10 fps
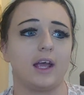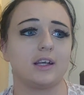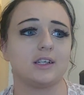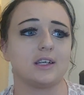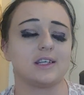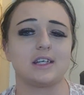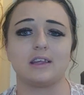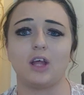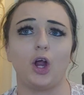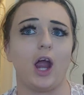to sit
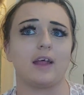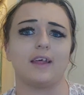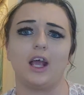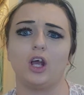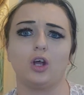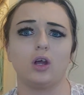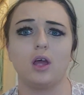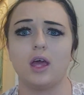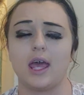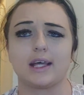there and like
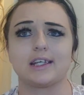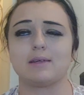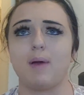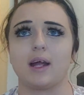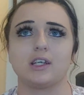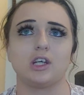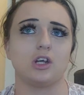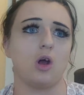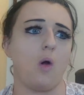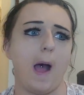expect to
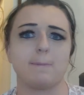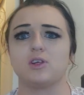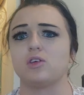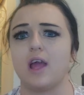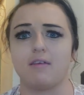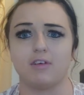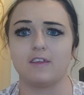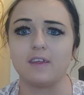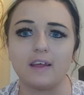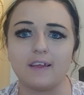know absolutely
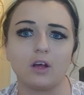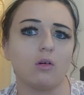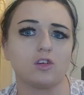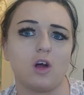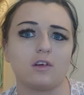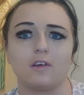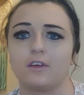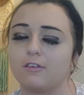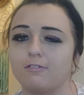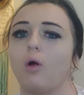everything that goes on
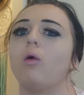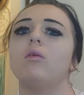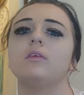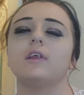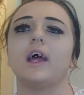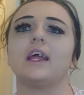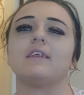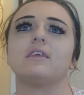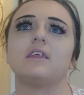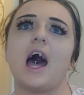their phone, like
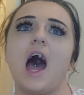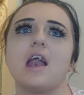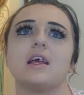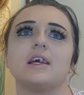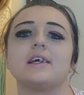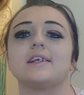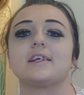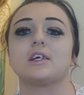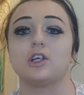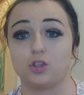that is
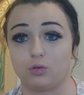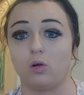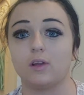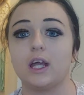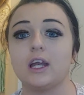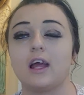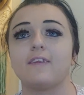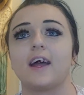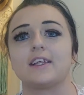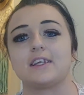controlling and
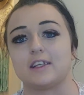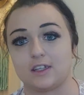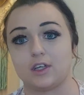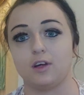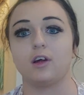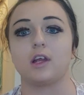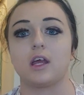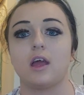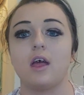that's insecurity.